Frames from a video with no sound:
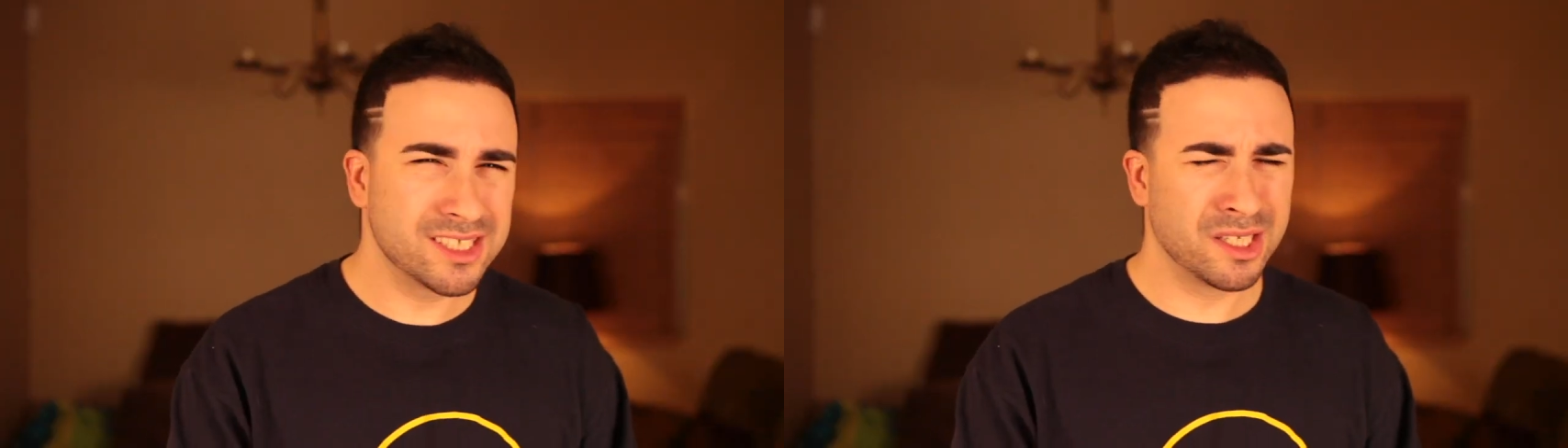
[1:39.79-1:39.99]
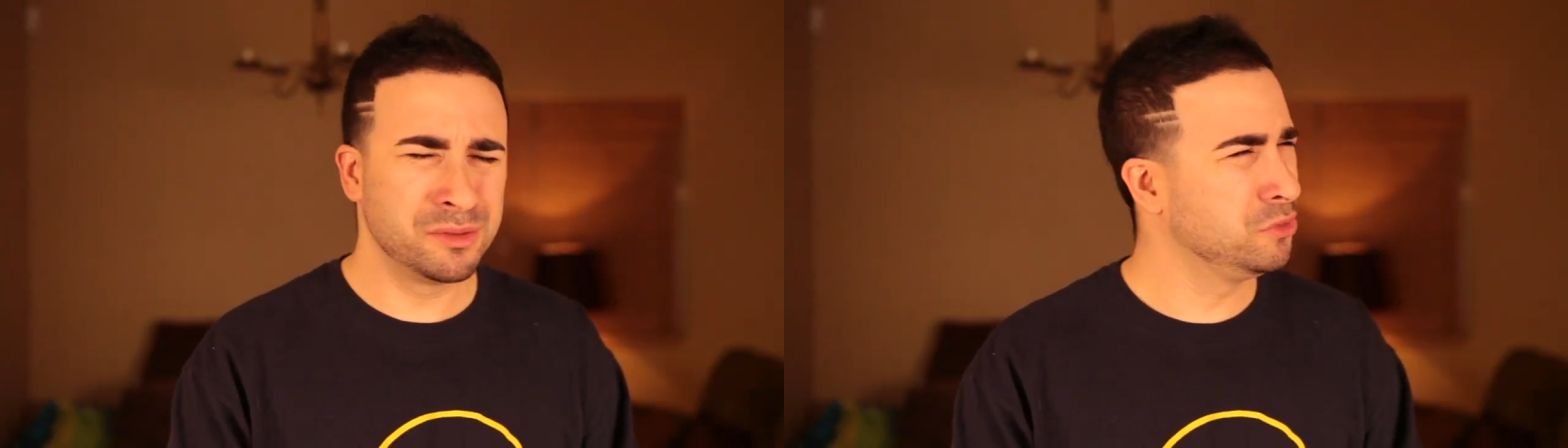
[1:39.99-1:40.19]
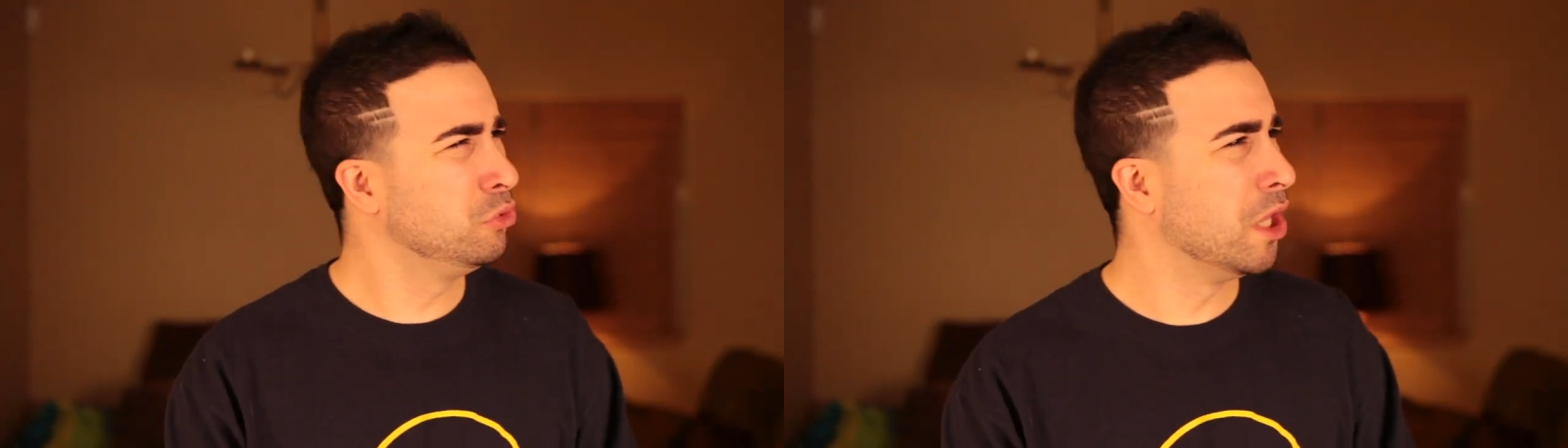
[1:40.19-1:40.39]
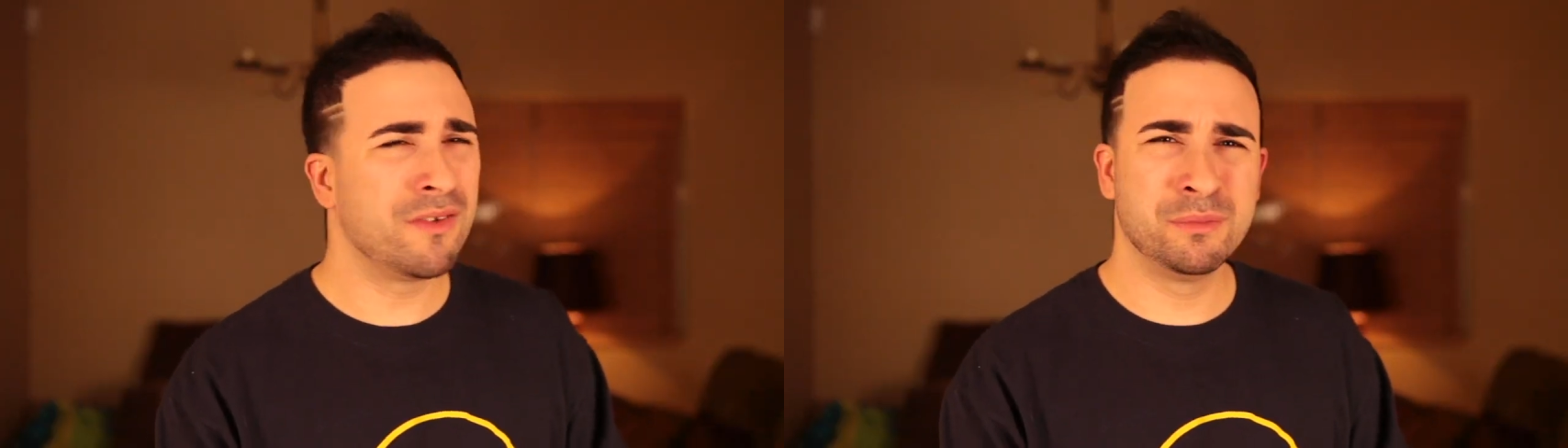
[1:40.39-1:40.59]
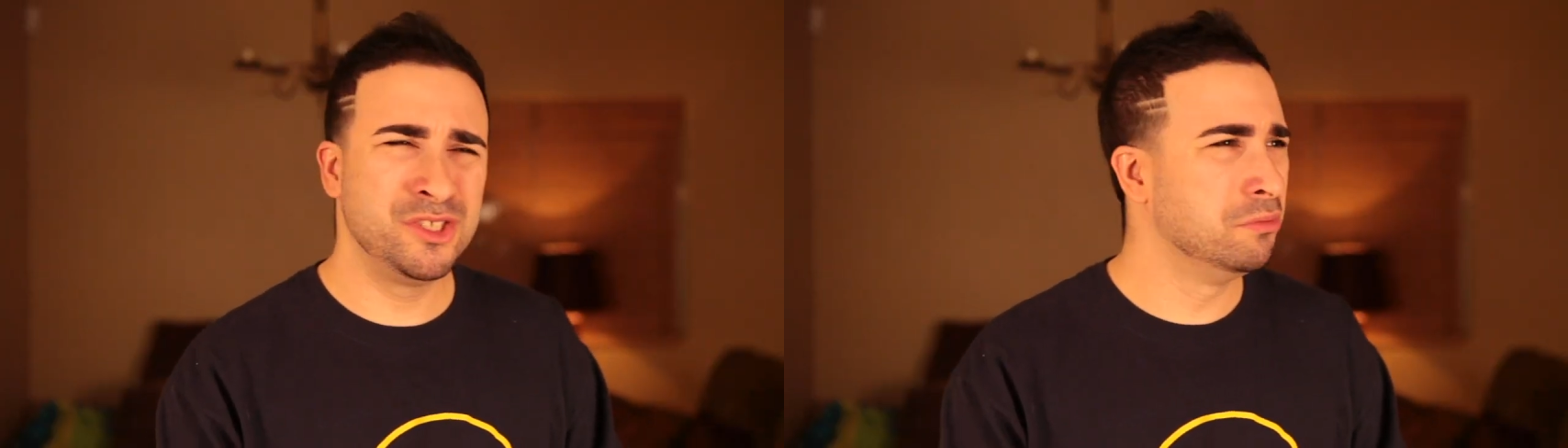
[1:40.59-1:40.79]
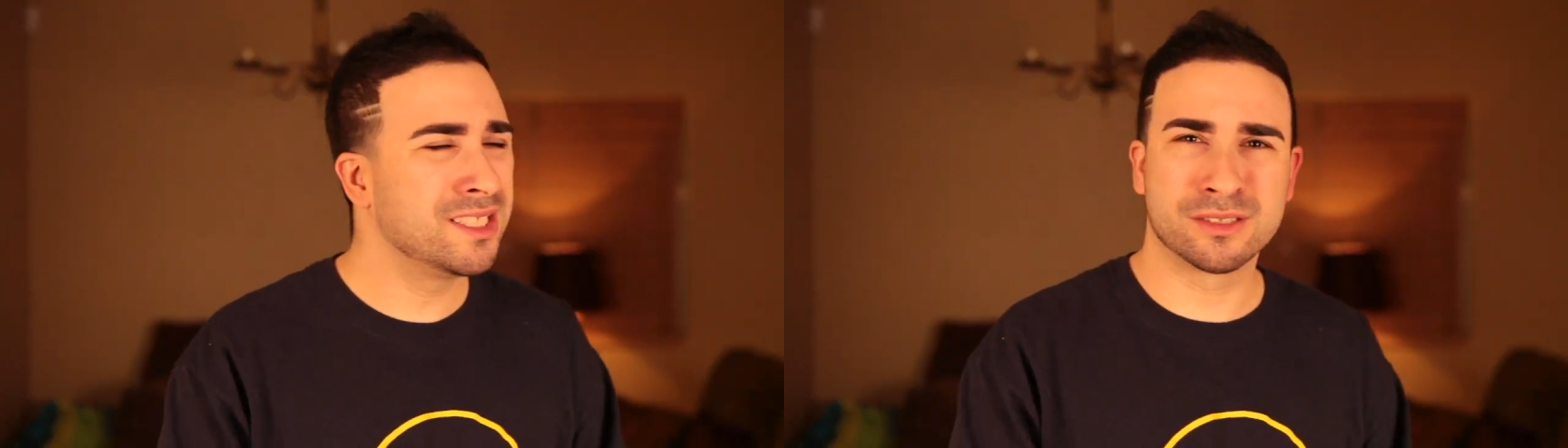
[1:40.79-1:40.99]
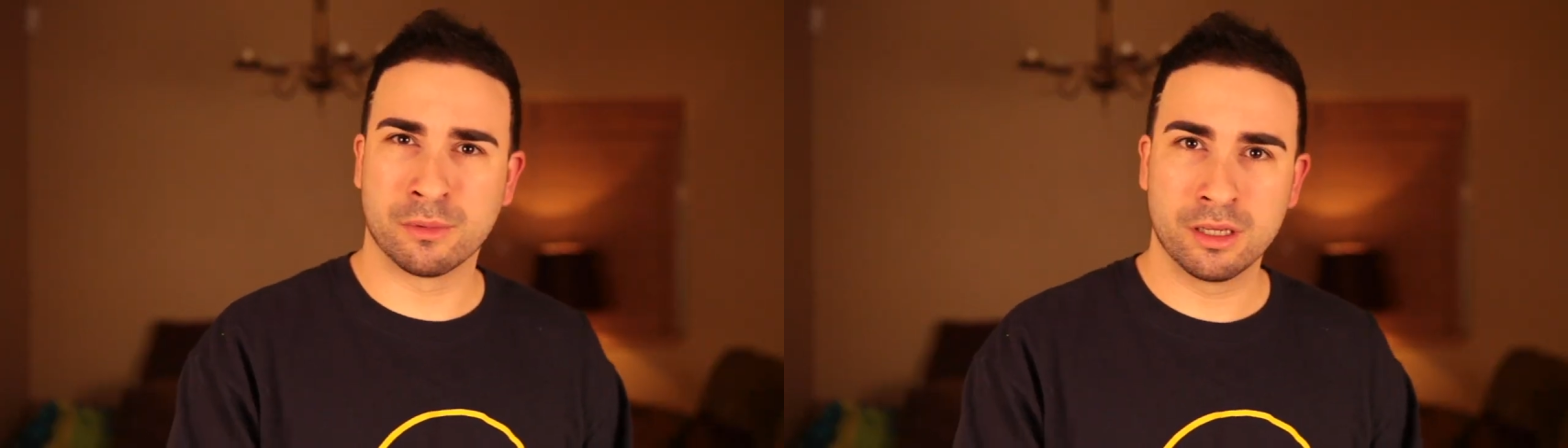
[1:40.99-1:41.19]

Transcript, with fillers: telling them you love them and you miss them.